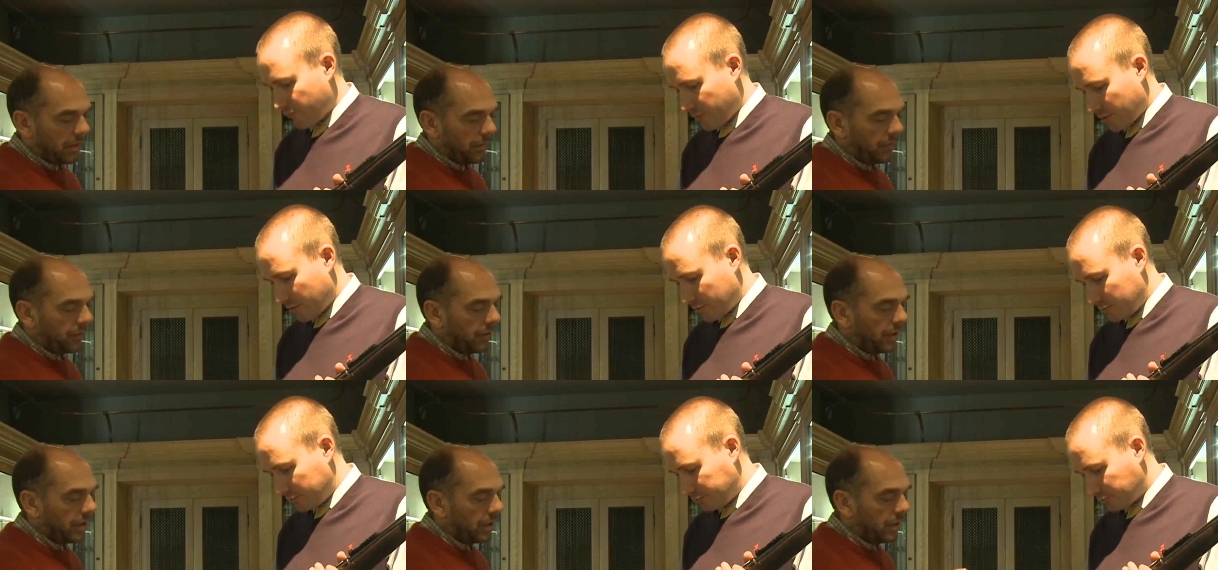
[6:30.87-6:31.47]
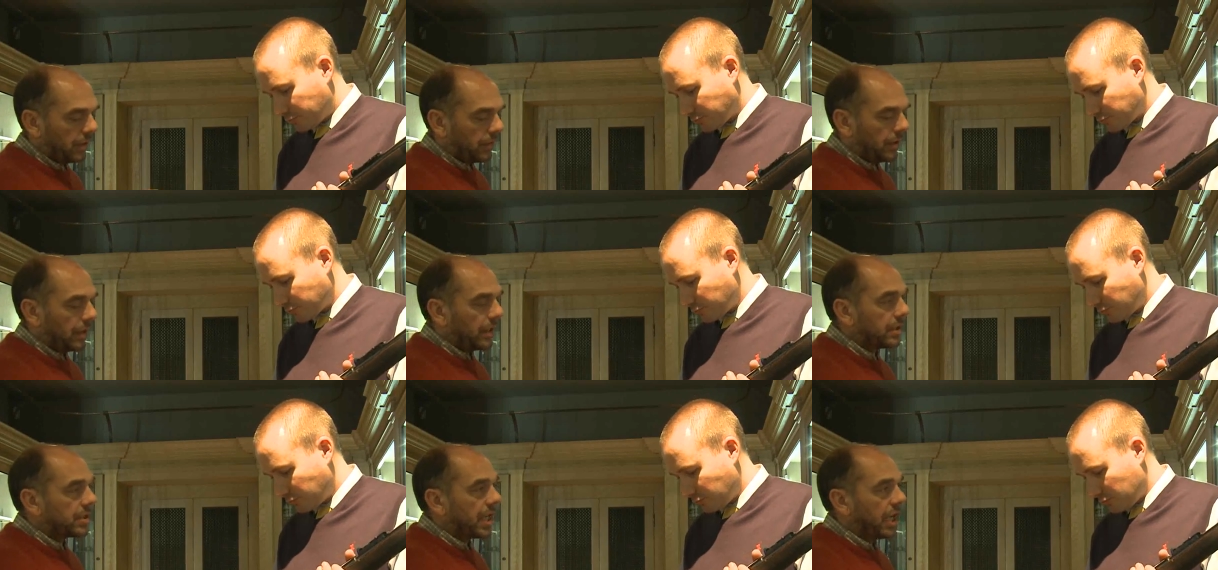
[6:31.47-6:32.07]
Speaker 1: we've got the
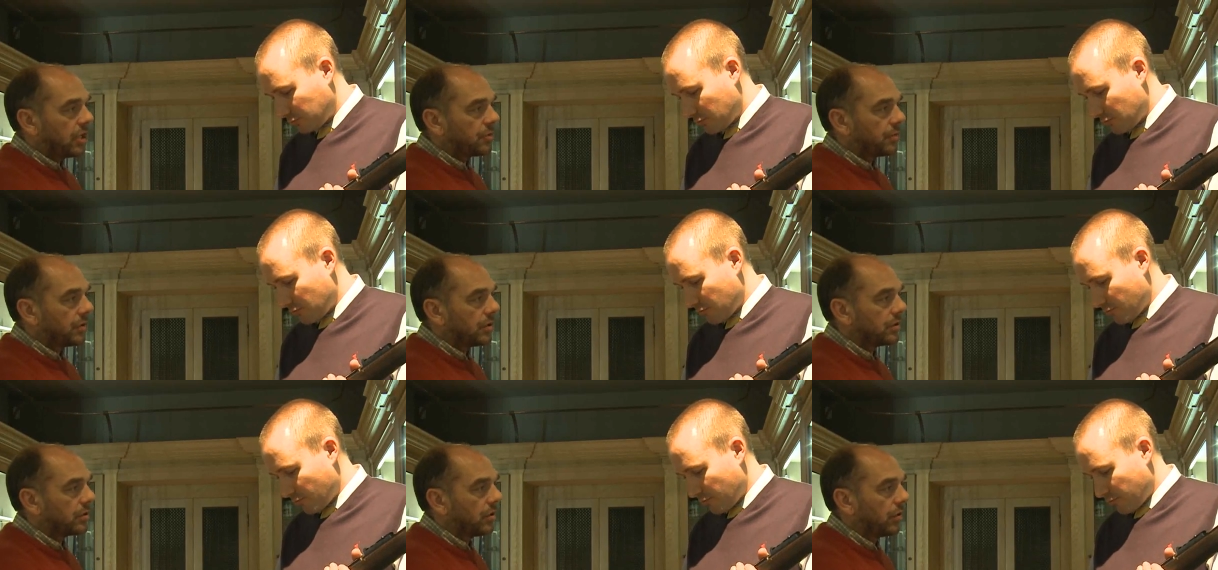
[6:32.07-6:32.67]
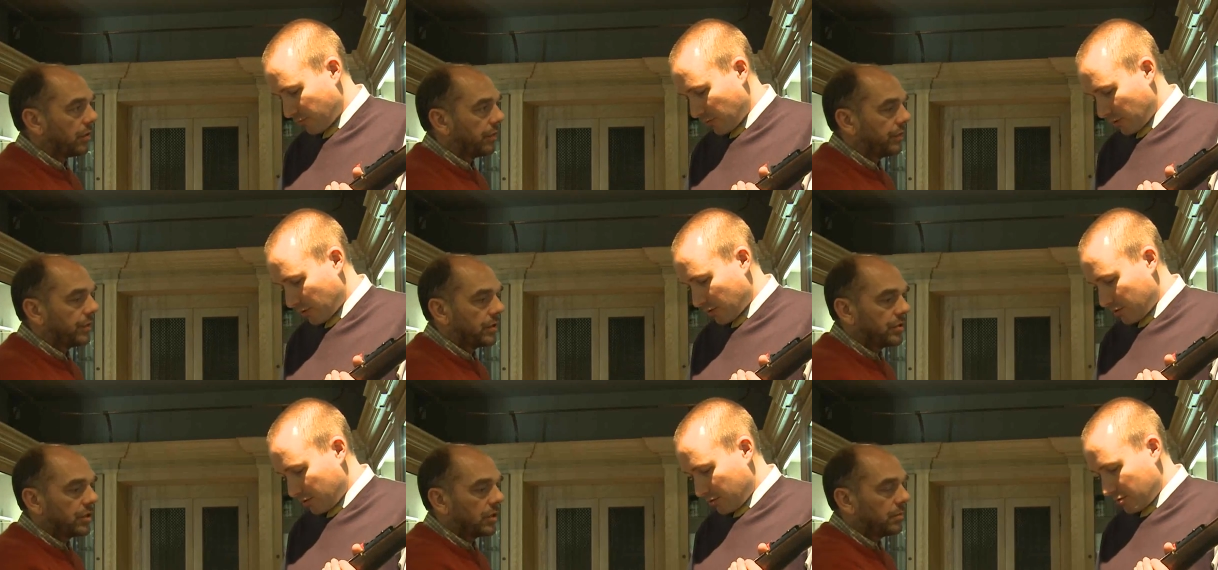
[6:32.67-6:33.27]
attachment that's gone on for the
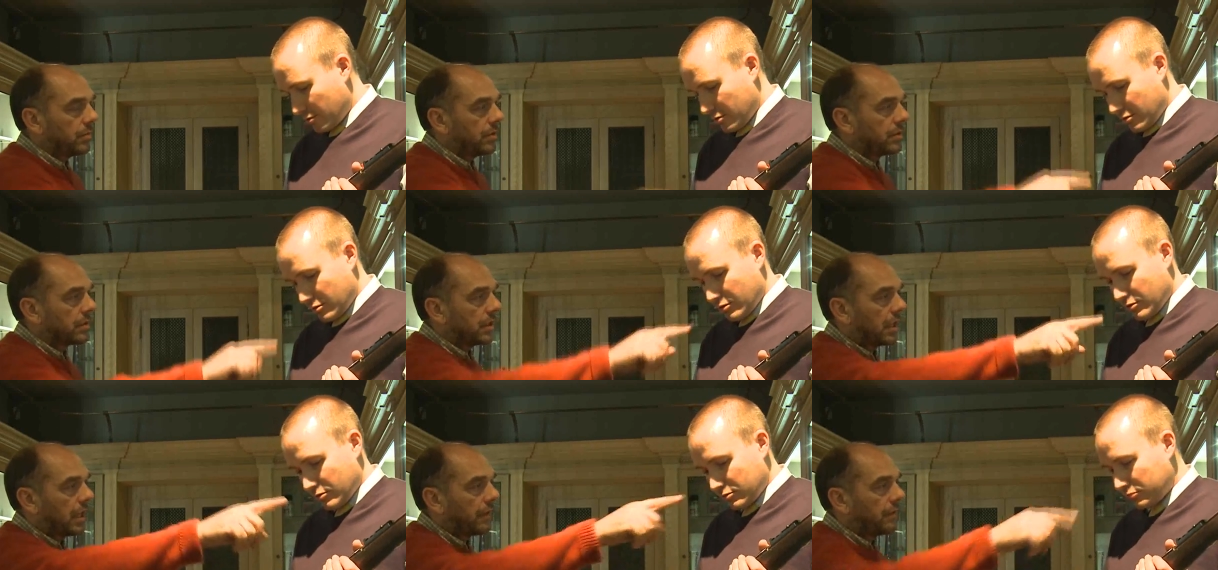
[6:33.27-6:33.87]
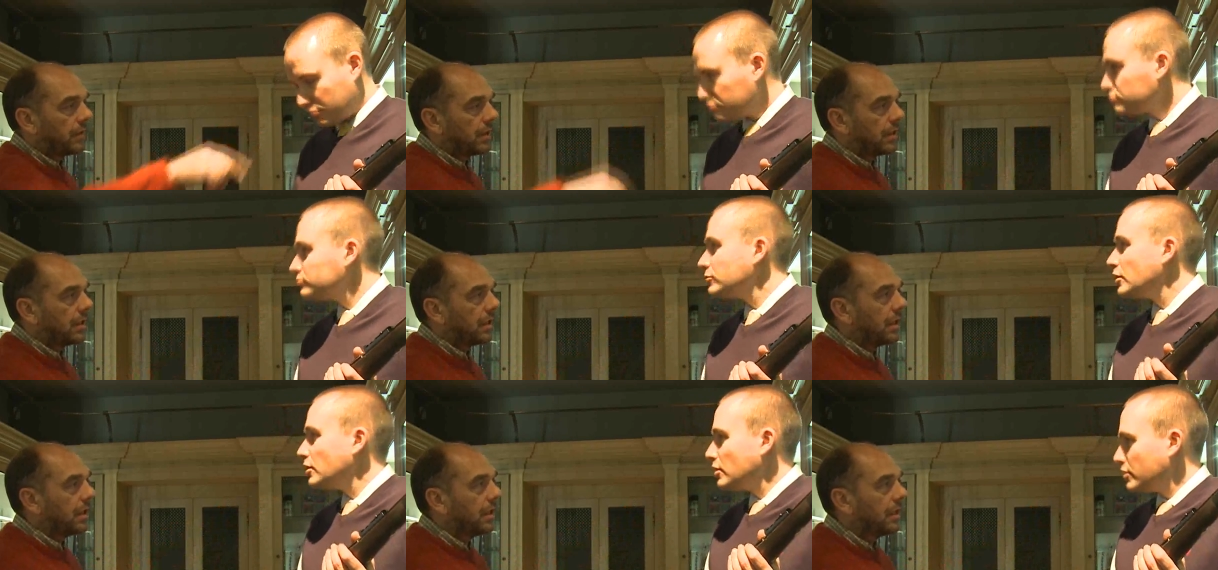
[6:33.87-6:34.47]
gentleman that's going to have
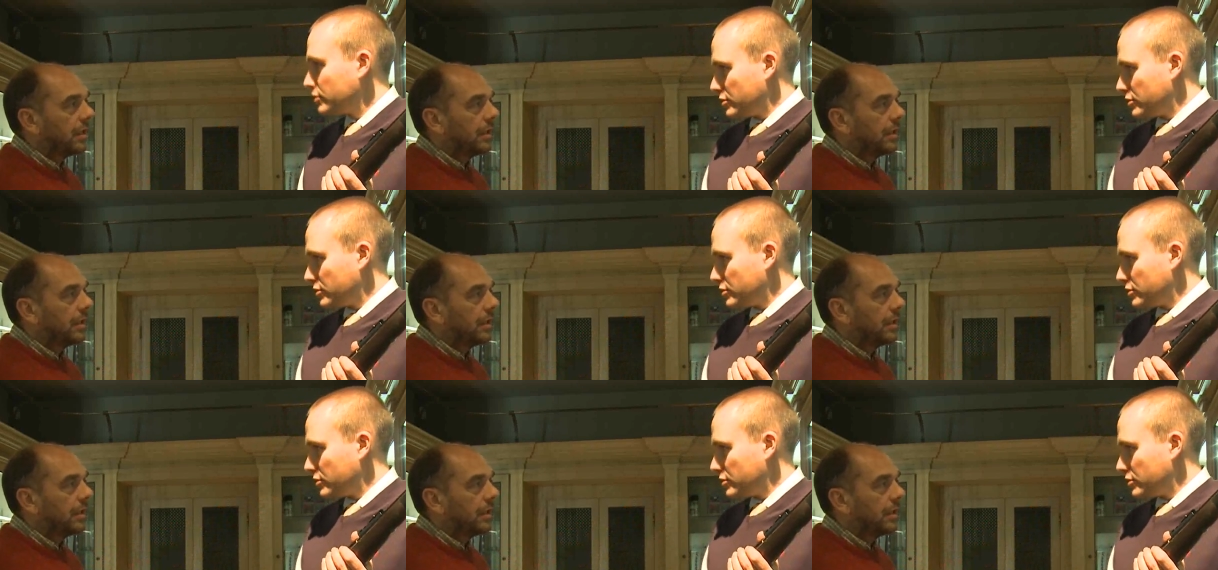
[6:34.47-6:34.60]
the